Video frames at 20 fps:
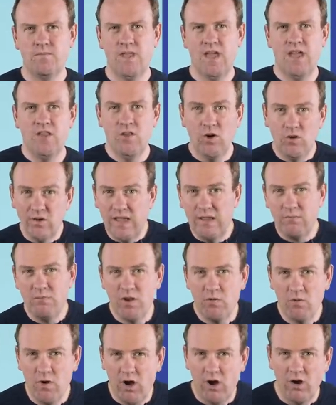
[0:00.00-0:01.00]
And don't get
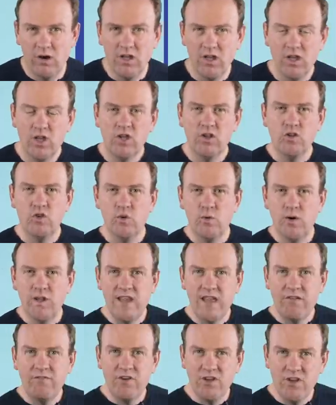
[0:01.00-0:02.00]
me wrong, do
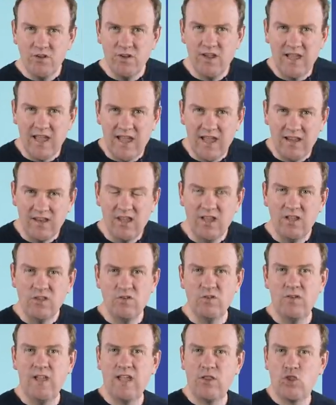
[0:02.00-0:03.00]
whatever you can
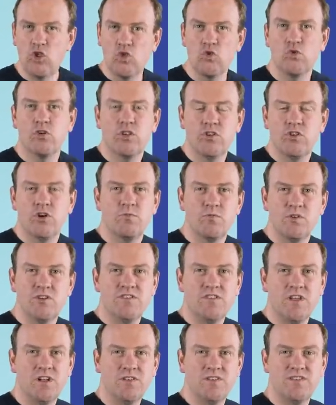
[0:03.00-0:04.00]
to get short-term
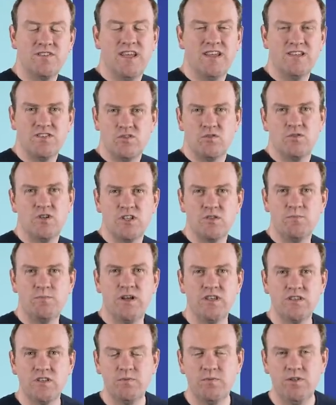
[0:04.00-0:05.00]
results as soon as
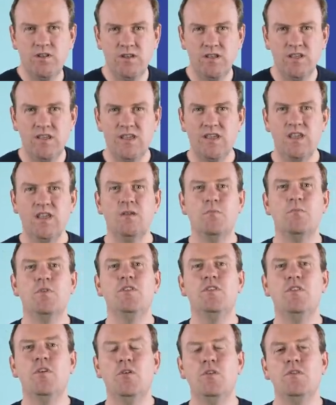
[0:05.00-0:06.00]
possible,
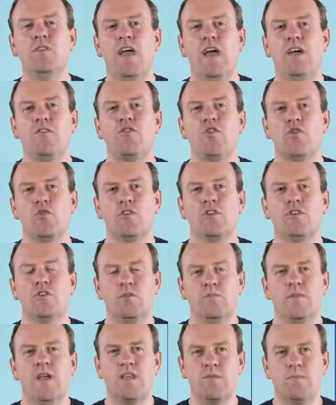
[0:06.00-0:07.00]
but don't have
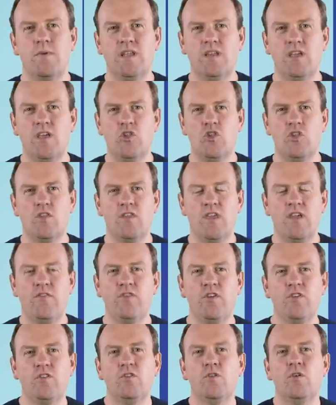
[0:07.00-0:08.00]
short-term expectations.
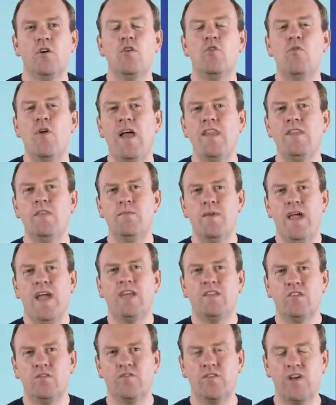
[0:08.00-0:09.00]
If you do a random
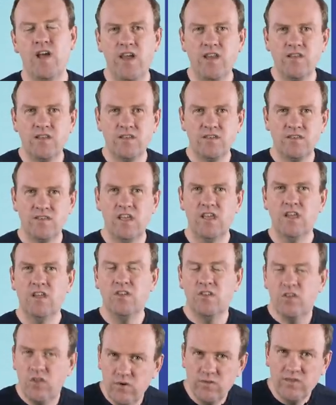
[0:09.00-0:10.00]
act of kindness,
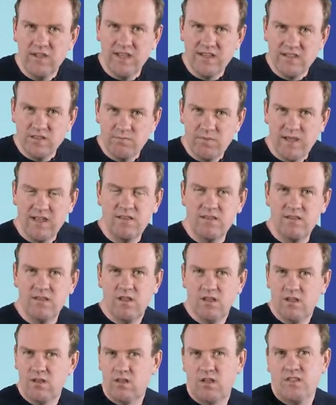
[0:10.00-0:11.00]
don't expect
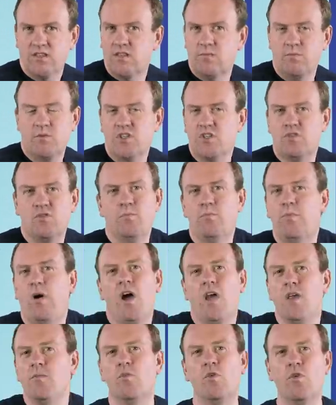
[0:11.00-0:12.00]
customers to
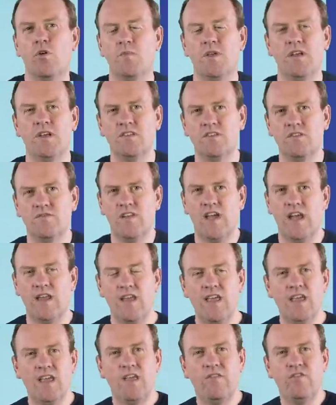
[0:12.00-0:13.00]
buy more because of
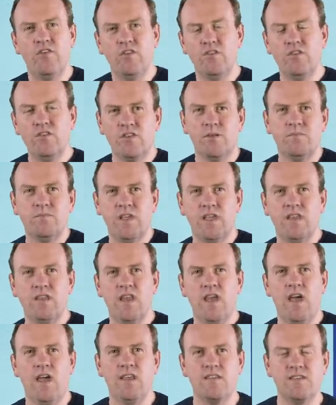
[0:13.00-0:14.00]
that. If you do
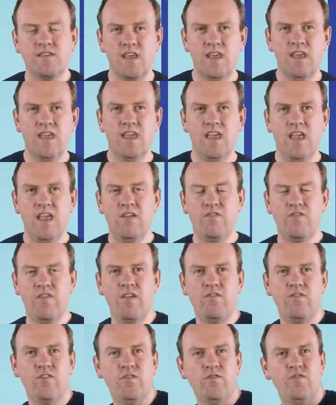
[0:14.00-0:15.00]
something nice,
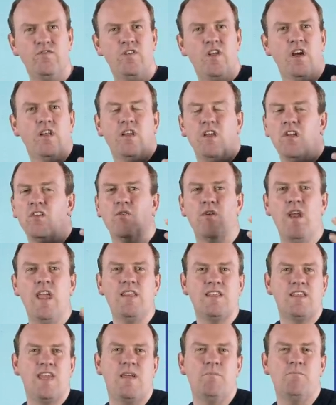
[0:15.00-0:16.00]
if you've done a
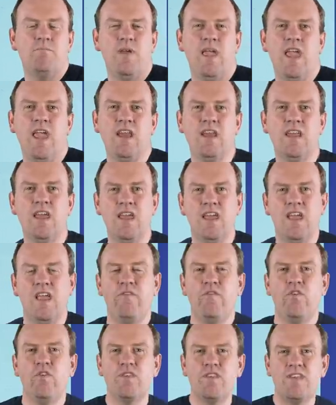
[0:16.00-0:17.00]
great campaign,
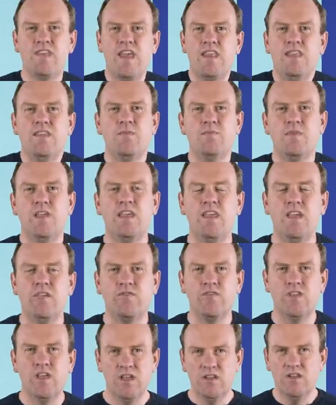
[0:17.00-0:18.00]
if you send them a
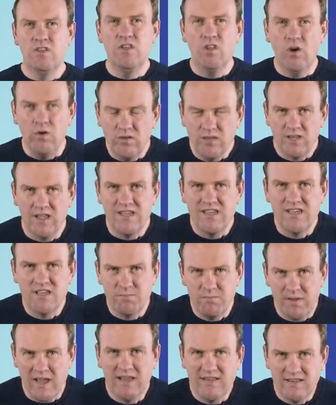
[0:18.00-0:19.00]
gift, don't
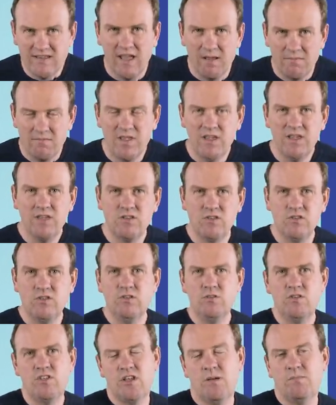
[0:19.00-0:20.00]
expect them to
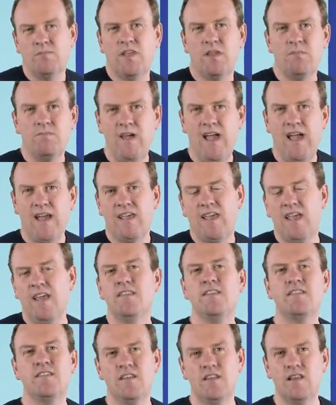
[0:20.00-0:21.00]
do something back
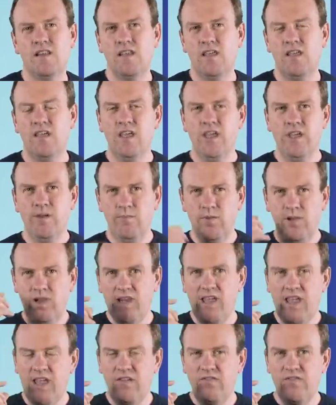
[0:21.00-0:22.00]
instantly.
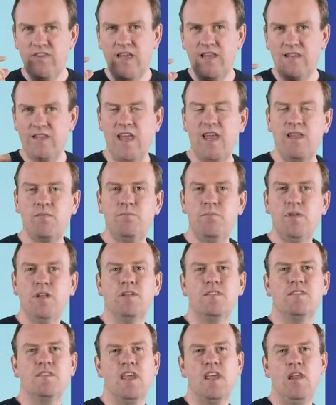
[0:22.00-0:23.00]
Believe that that
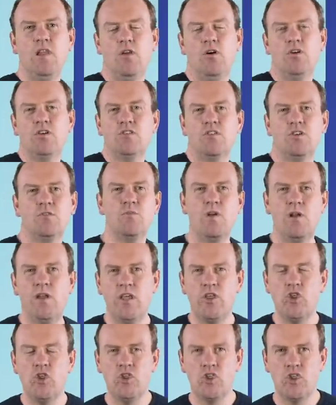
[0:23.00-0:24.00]
builds a long-term
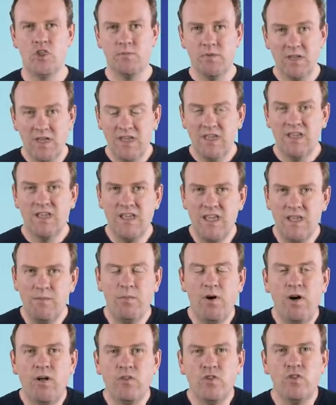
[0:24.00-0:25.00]
relationship.
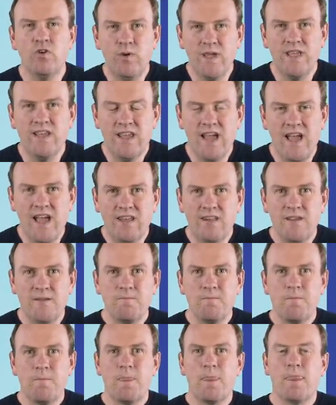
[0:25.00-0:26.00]
Keep on doing
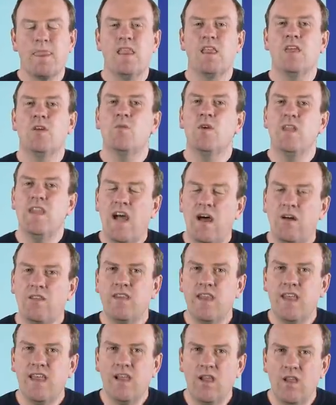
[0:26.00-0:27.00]
that
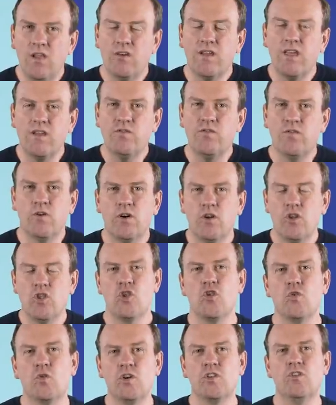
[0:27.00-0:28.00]
without looking for a
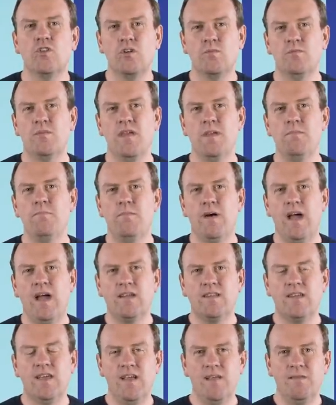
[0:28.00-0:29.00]
short-term
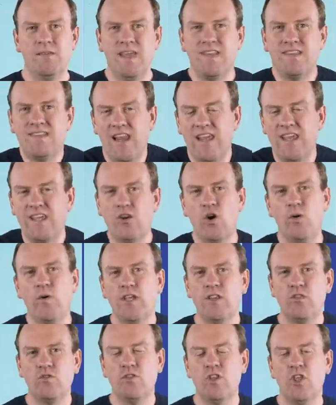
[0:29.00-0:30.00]
impact. It's like
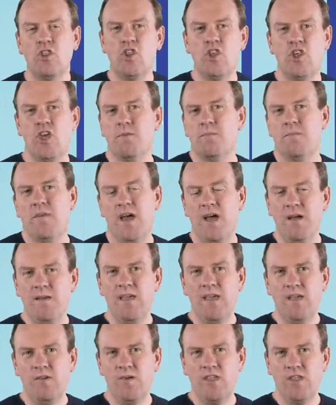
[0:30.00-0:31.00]
going to the gym.
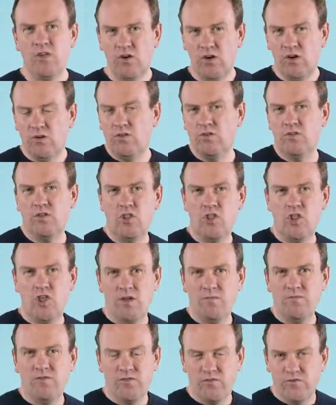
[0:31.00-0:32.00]
When you go to the
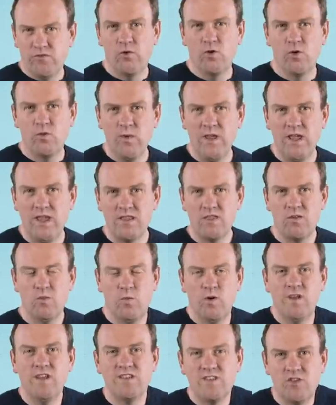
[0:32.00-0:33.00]
gym for 4 weeks,
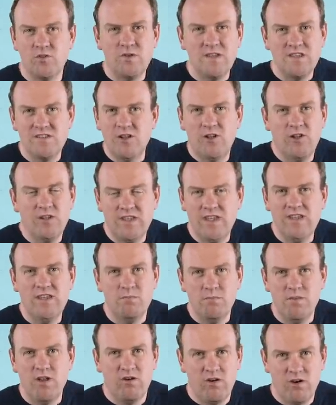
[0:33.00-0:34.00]
what is the result in
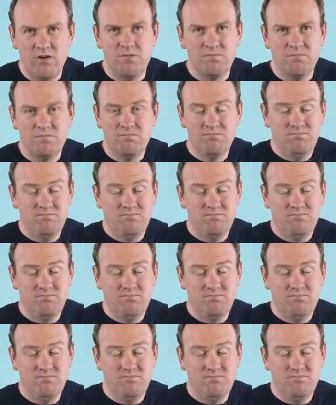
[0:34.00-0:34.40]
the mirror?